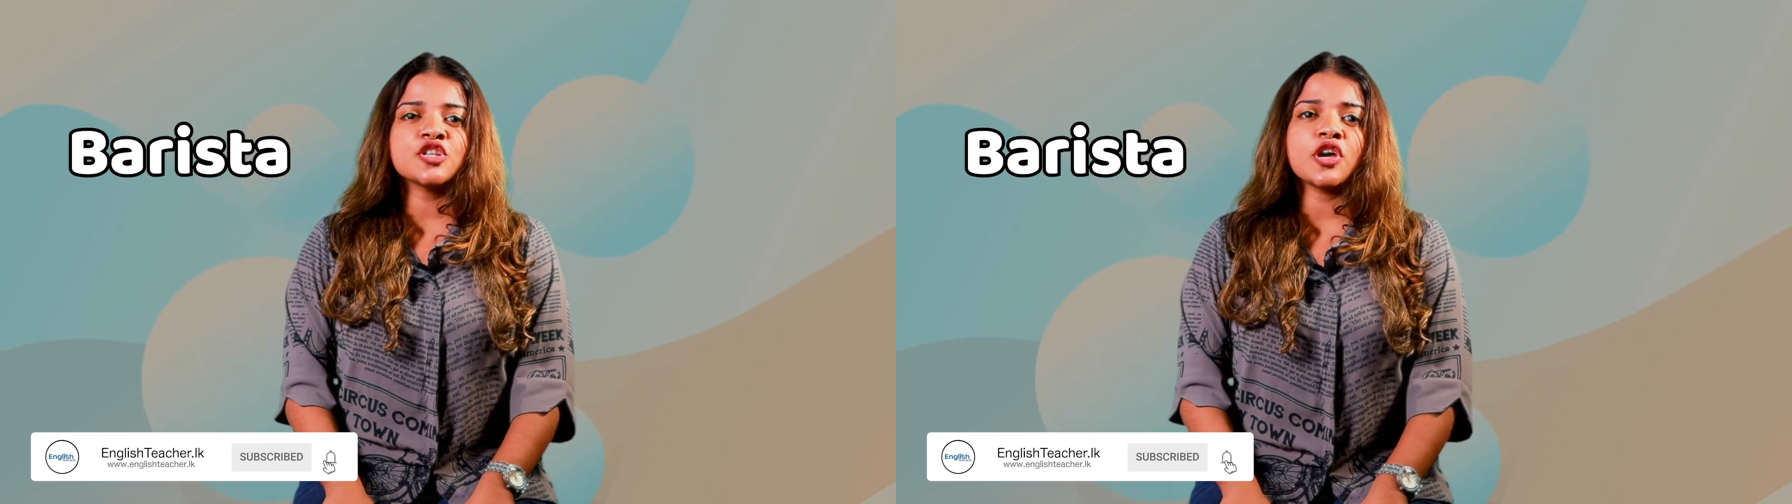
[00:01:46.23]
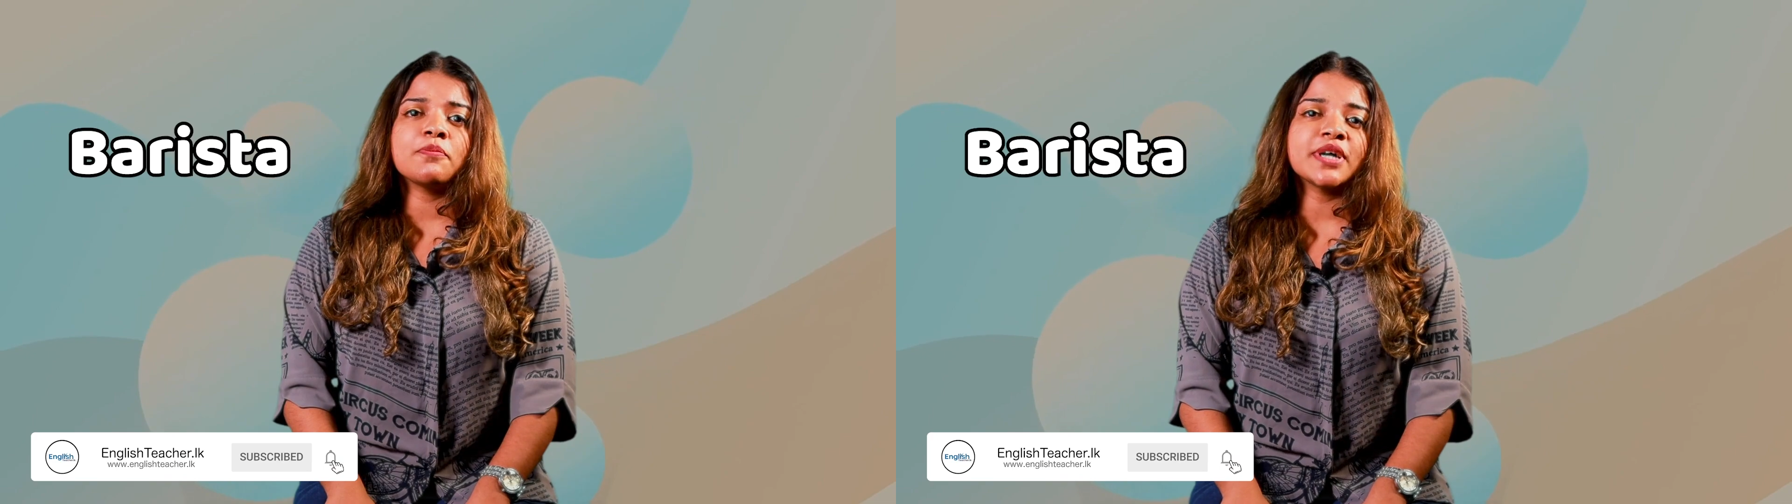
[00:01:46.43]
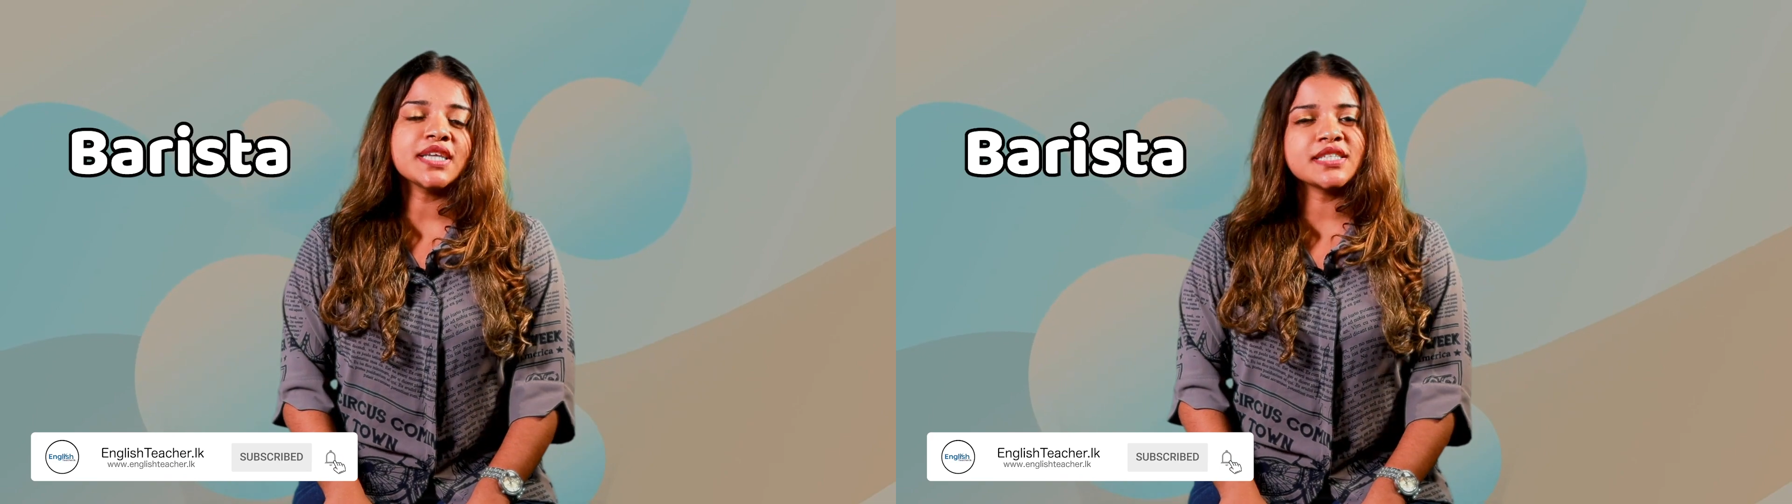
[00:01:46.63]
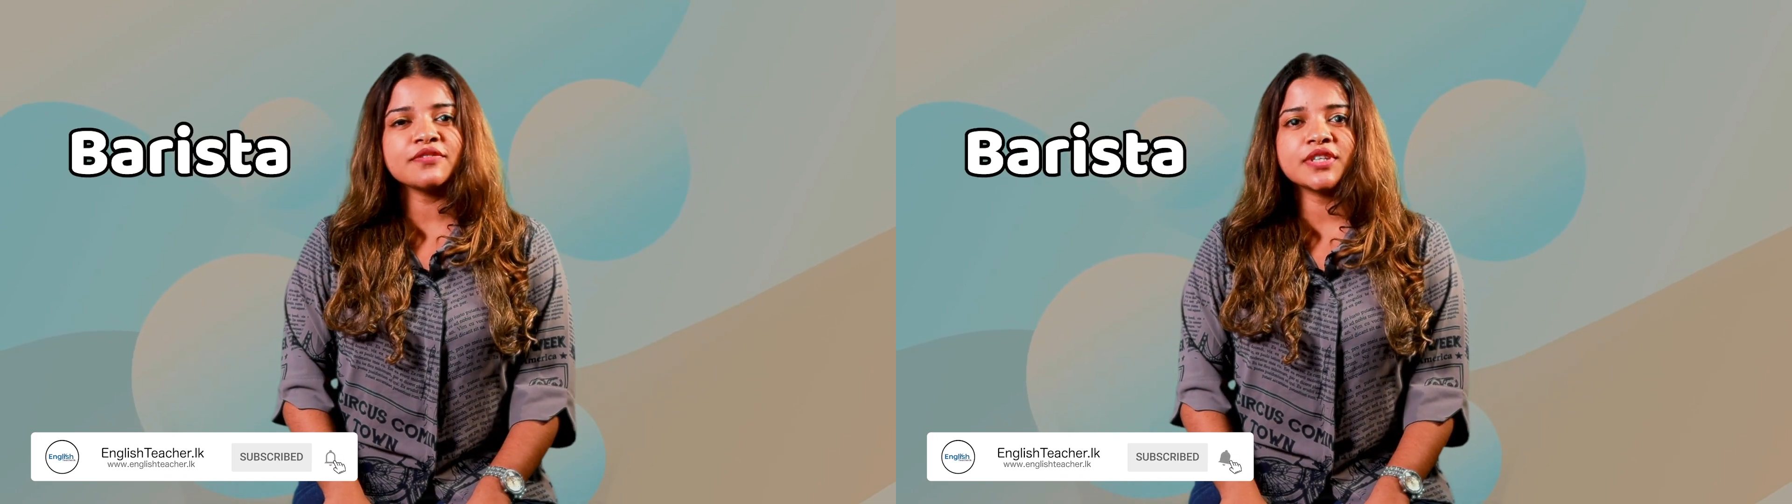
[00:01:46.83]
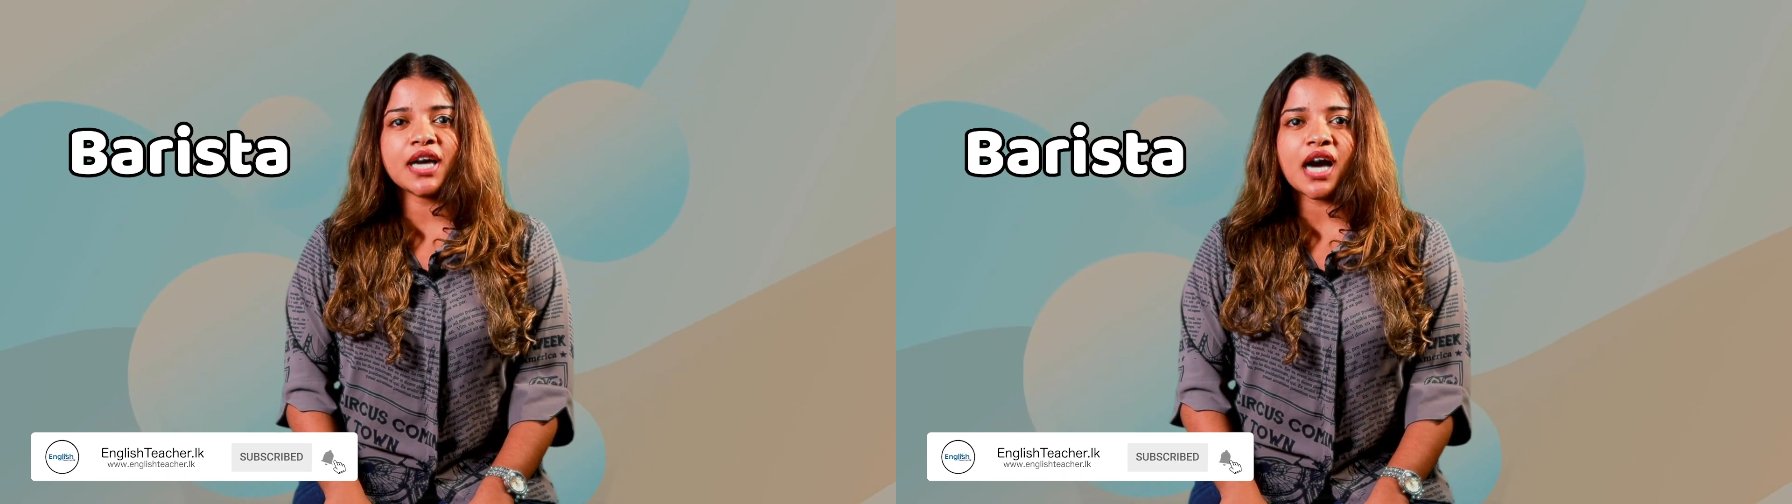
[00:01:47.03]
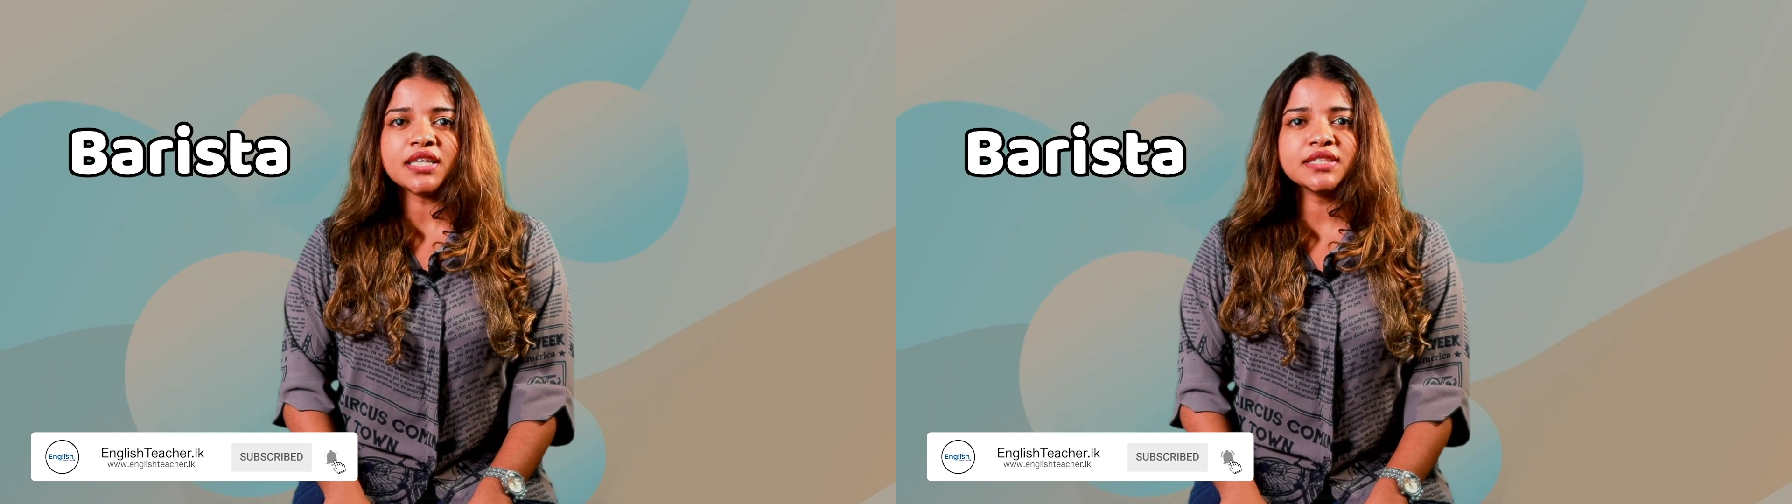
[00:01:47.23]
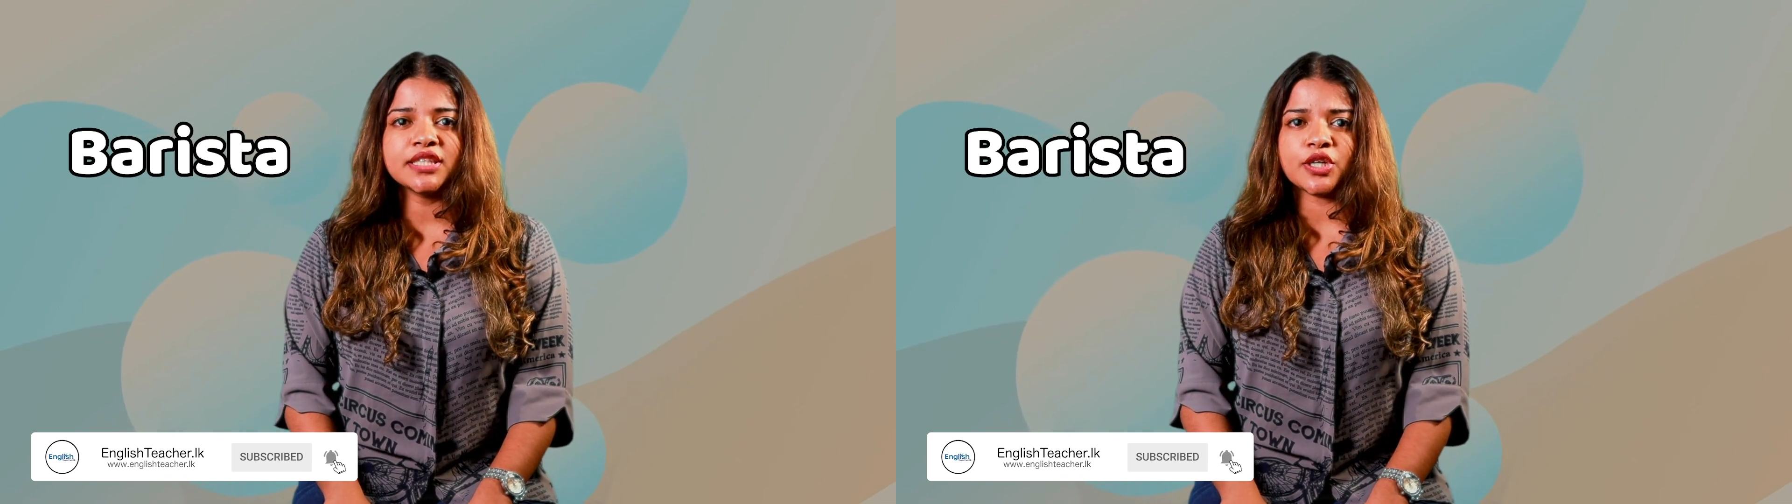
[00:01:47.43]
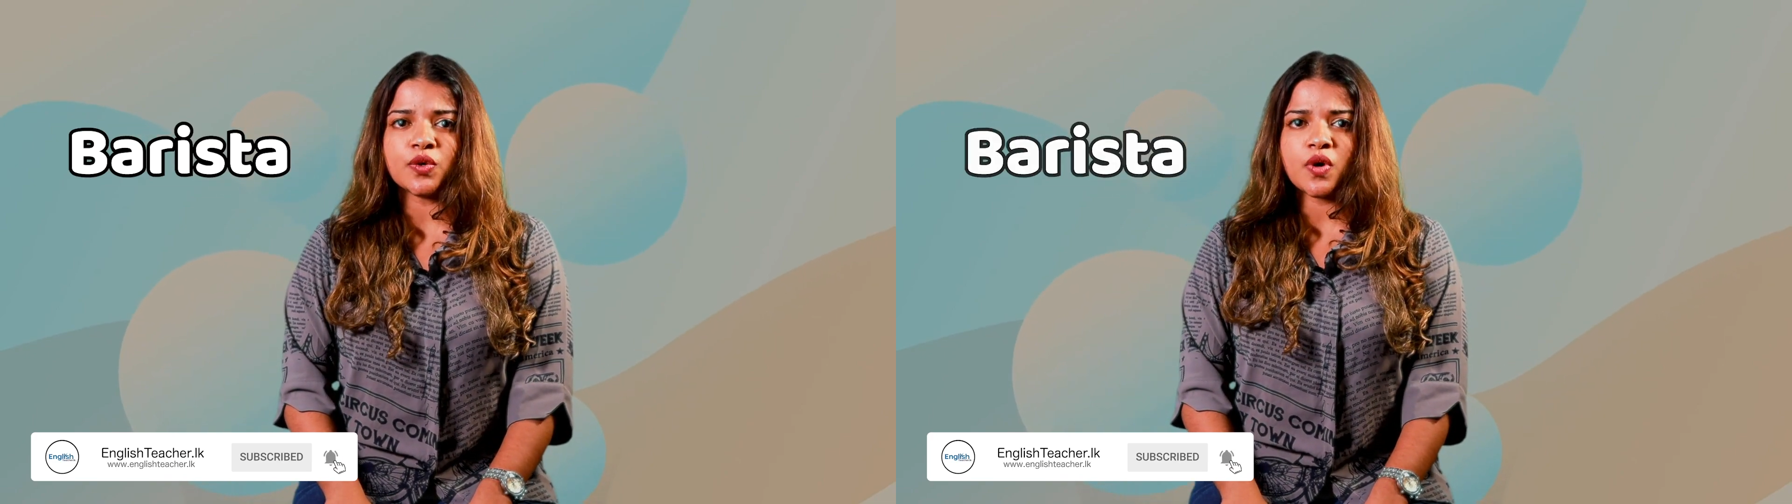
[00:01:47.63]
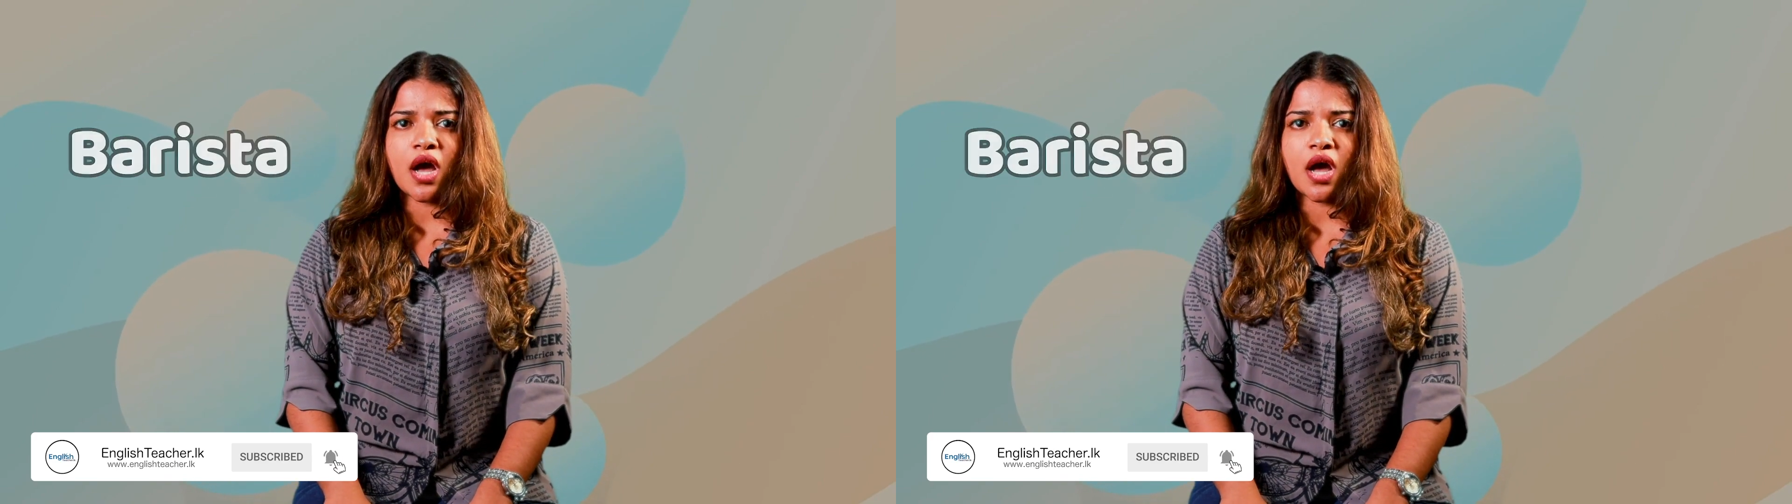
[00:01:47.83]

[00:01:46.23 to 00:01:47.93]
So your barista would ask you,